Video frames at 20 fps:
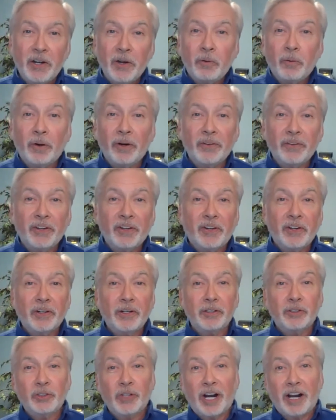where they're going
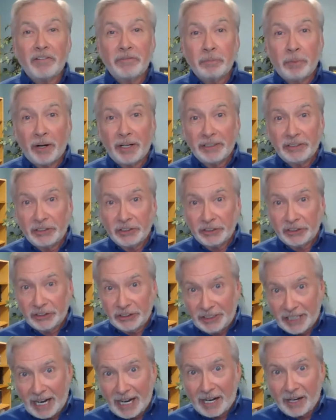to drive prices
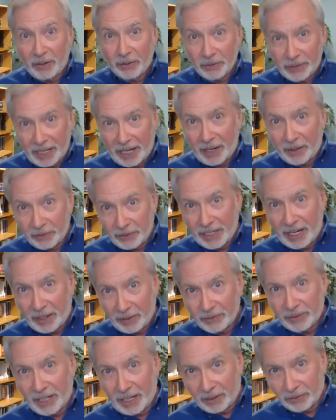down, down,
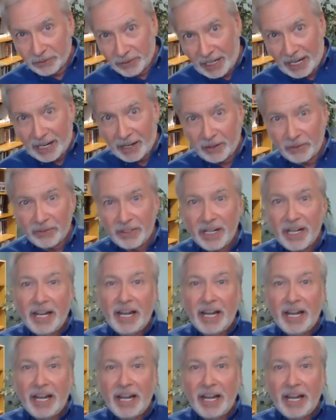down, down, down,